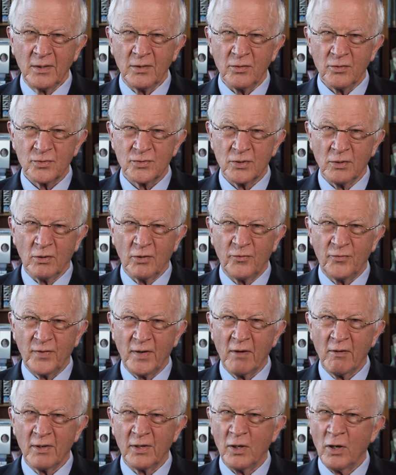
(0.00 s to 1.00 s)
you saw
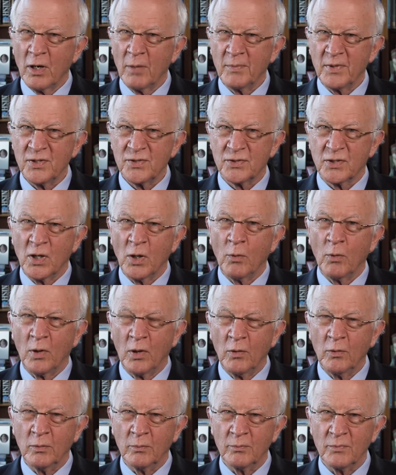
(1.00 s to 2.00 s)
foreign armies go
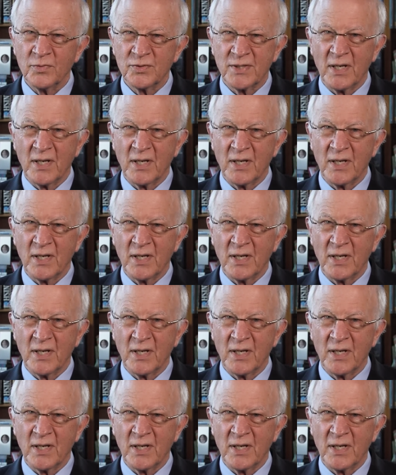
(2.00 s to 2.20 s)
home.